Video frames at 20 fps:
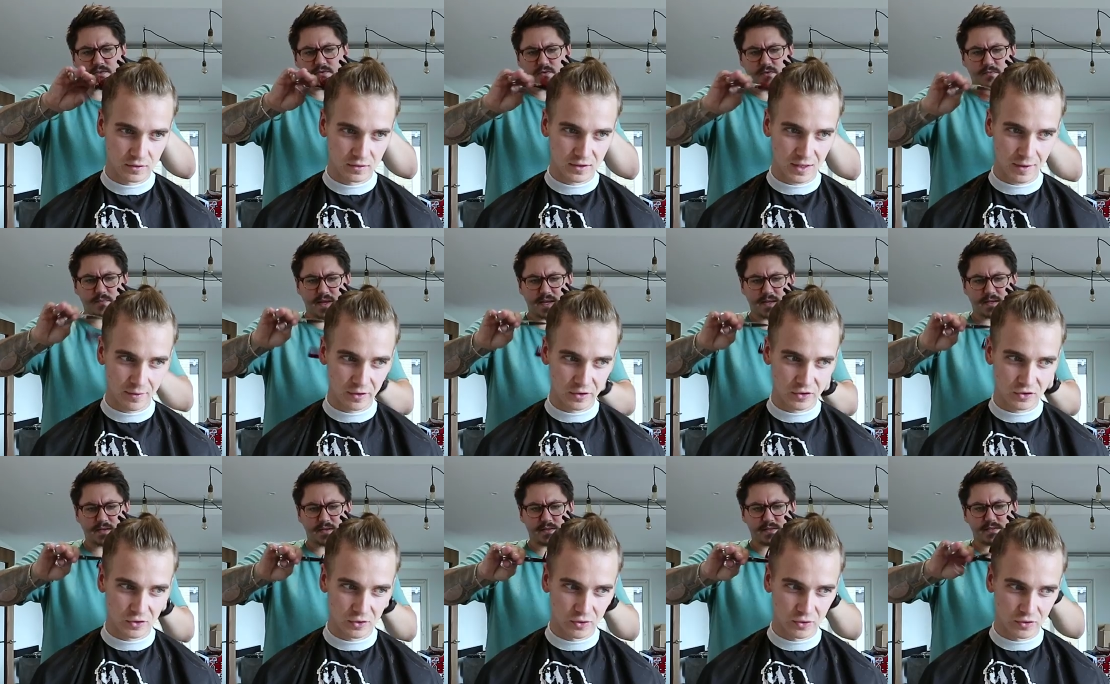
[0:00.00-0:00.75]
Speaker 1: sword. Samurai makers.
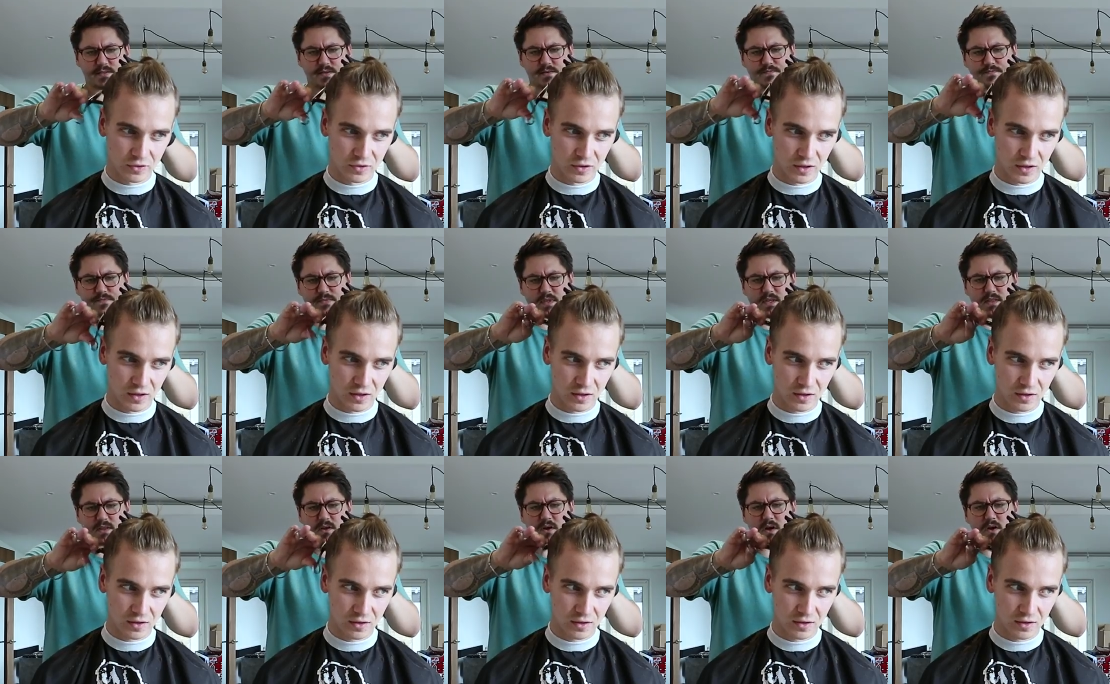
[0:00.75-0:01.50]
swords, yeah.
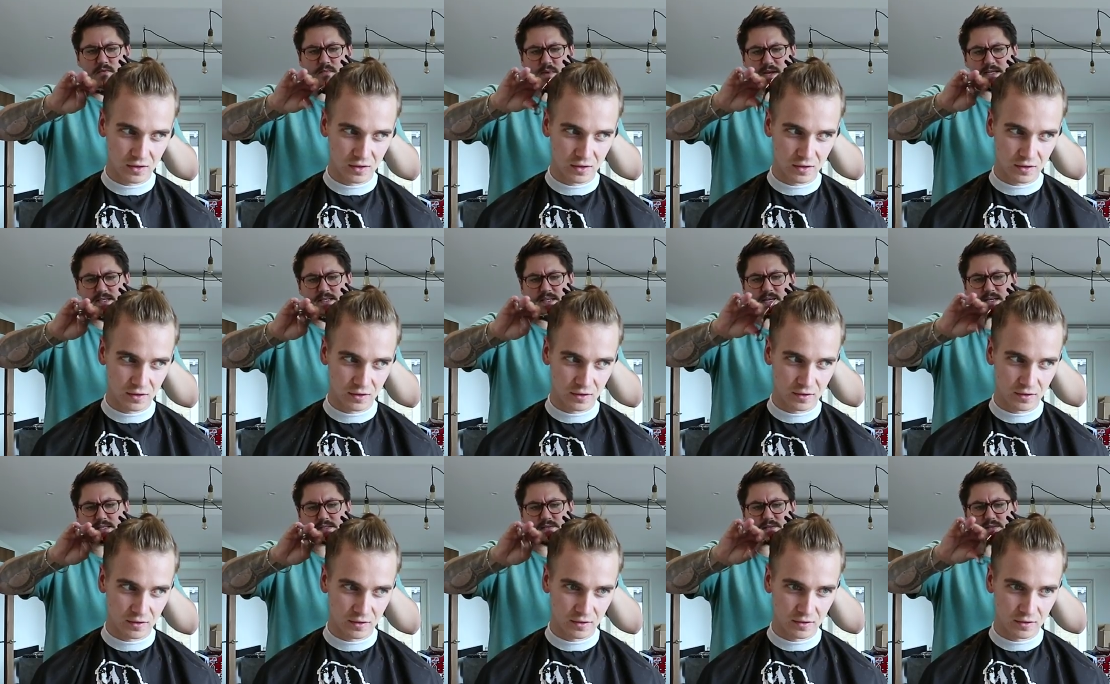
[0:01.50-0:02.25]
The guy who makes
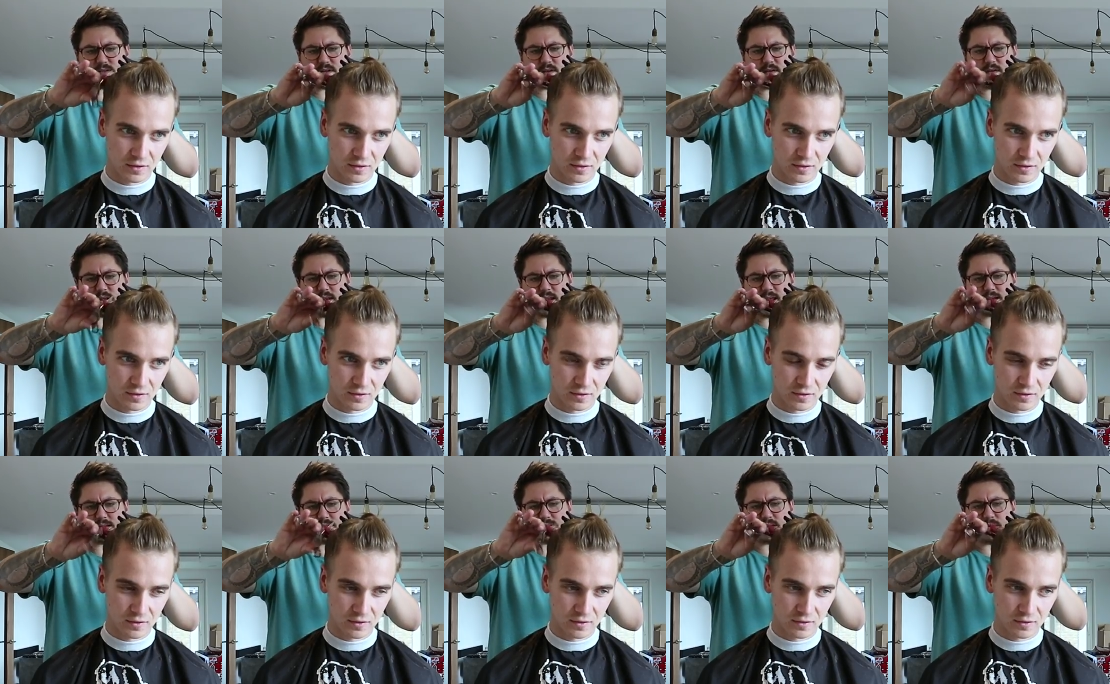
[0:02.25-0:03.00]
these is a, uh, an
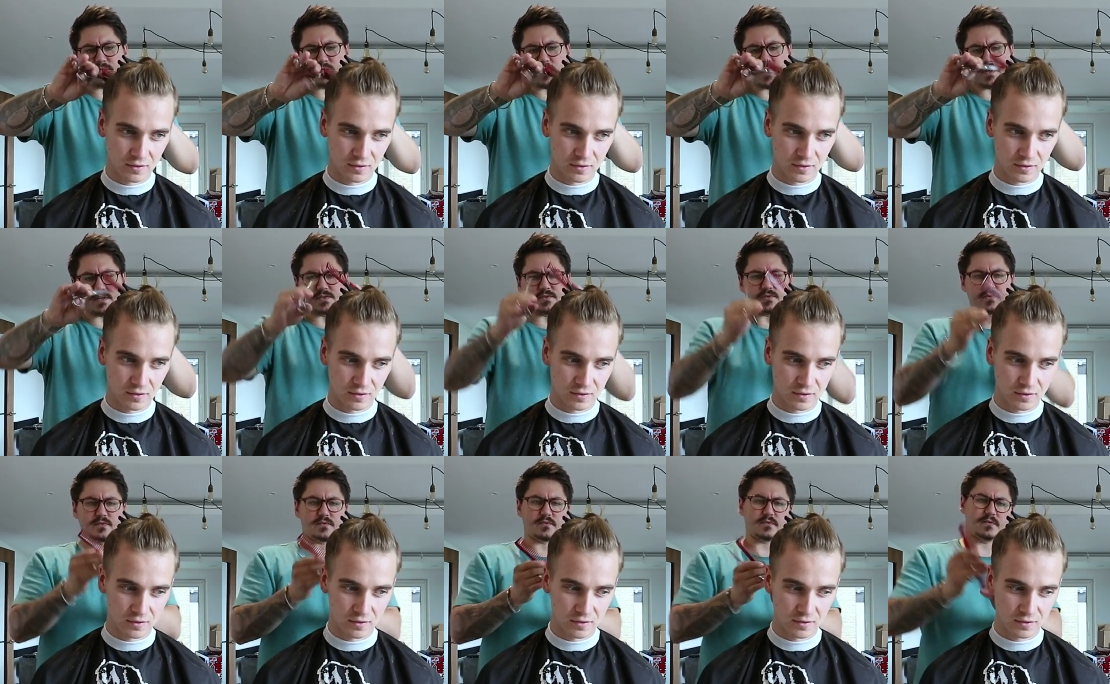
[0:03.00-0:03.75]
ex samurai
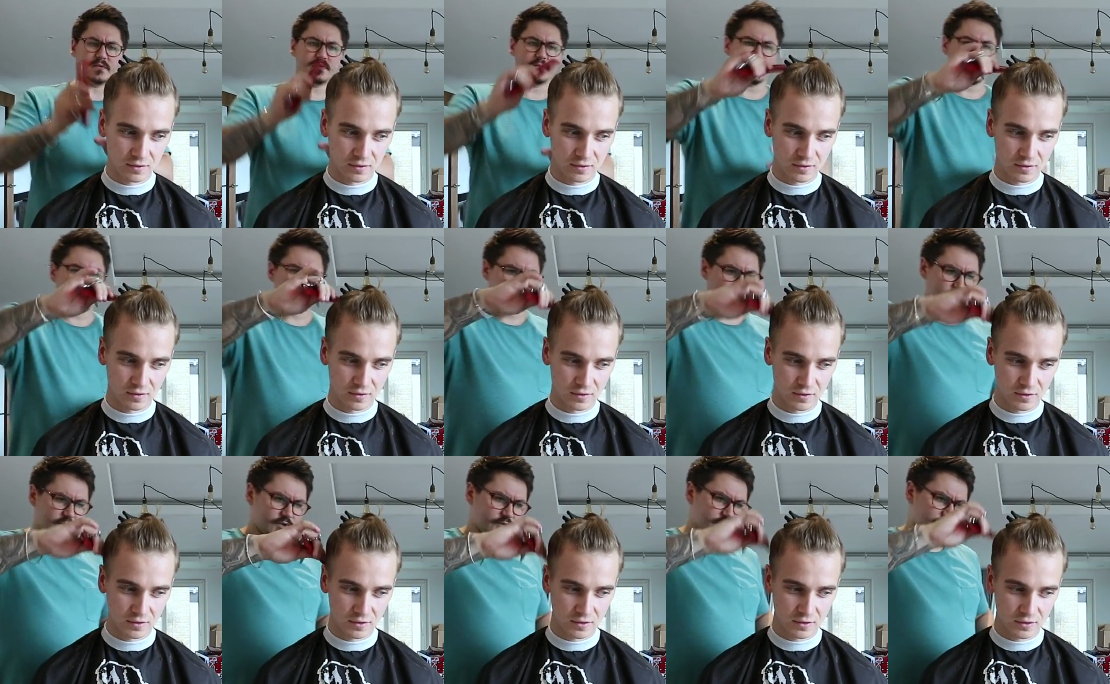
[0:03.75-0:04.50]
sword
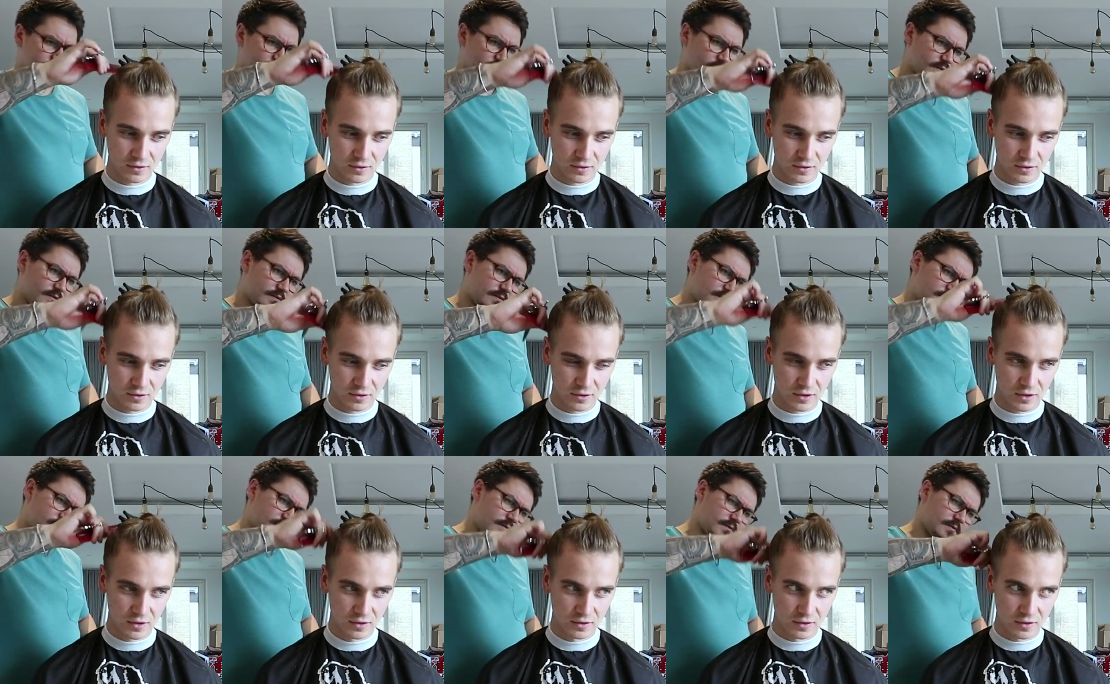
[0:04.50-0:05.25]
producer.
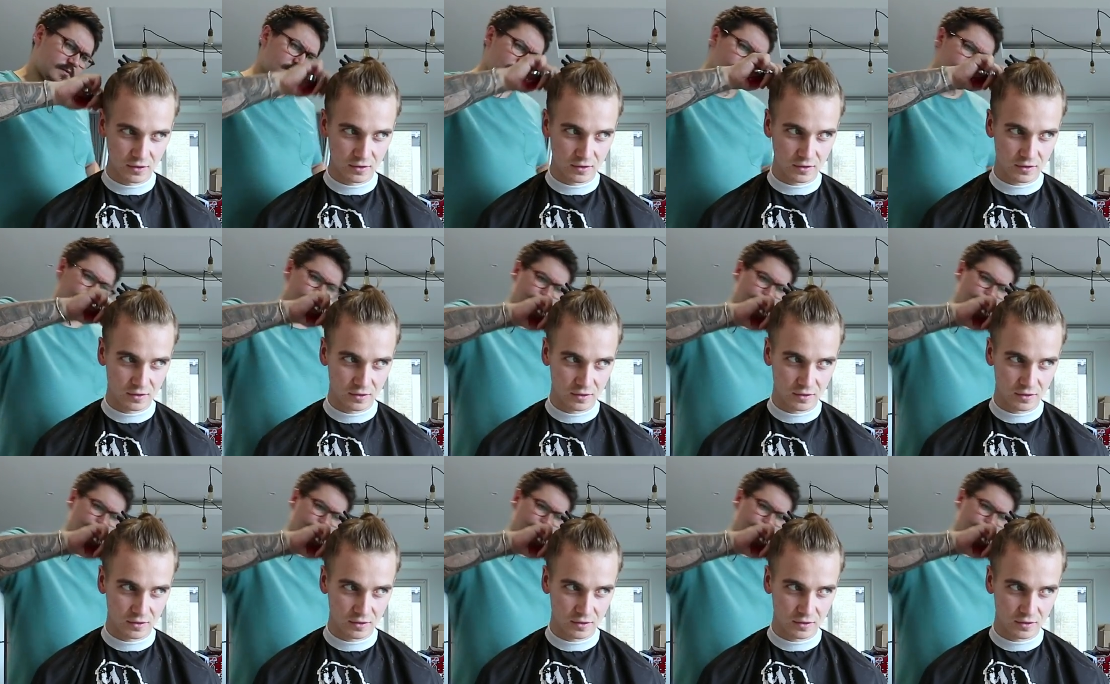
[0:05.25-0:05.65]
Jesus.